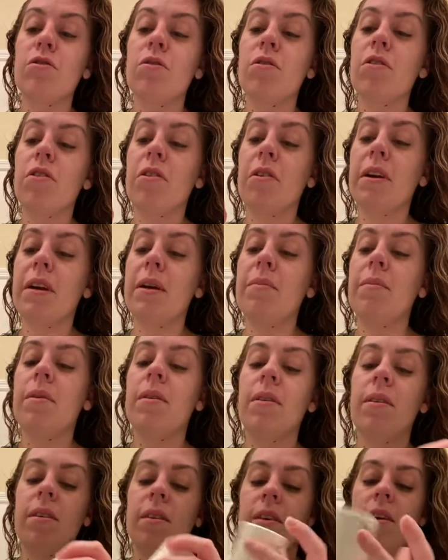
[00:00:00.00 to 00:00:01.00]
Cream.
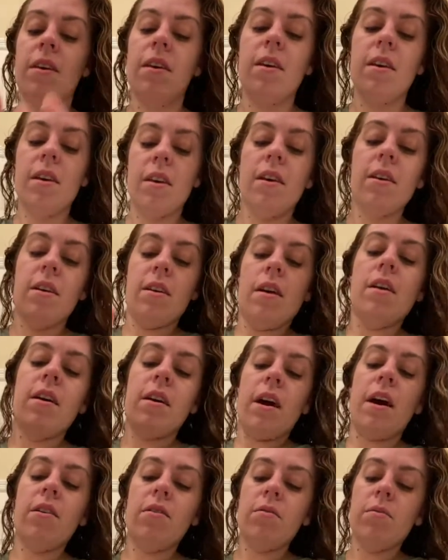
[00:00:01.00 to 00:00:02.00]

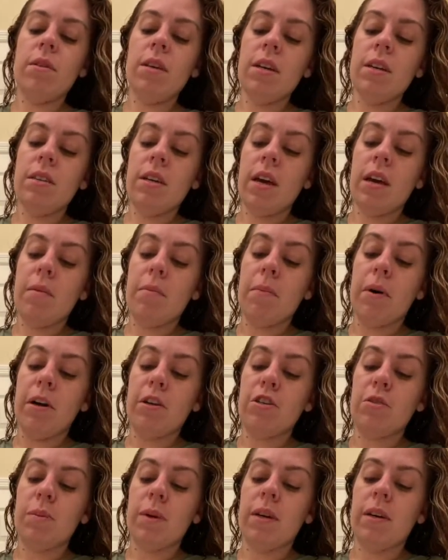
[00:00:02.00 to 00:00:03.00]
I don't really take
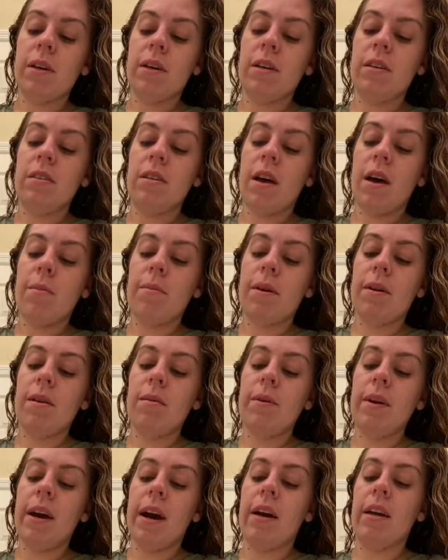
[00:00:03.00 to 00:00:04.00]
much because I'm gonna
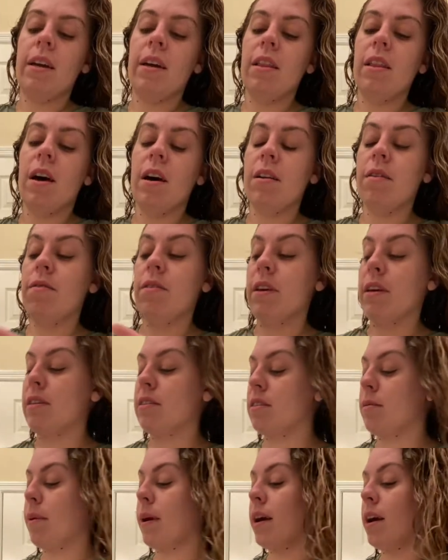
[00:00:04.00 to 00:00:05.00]
be adding a lot of
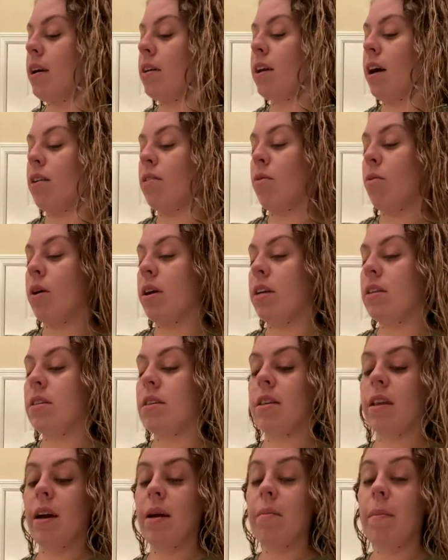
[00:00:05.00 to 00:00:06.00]
things to my hair and I don't want it
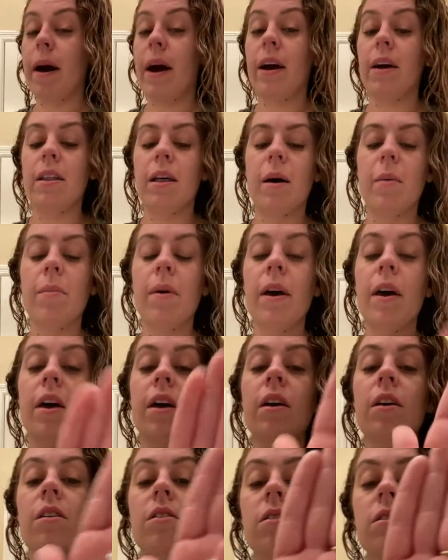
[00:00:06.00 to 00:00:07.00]
to like pile up.
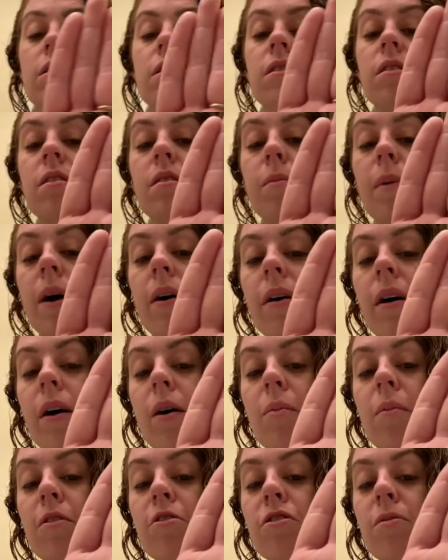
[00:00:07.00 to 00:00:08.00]
So this is about
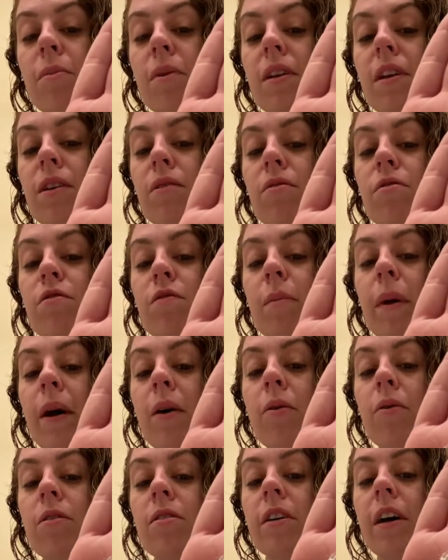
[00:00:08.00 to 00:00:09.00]
how much I'm gonna use for my
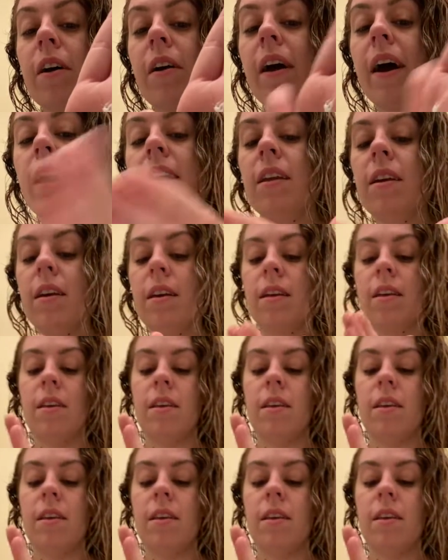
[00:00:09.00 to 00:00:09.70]
whole entire head.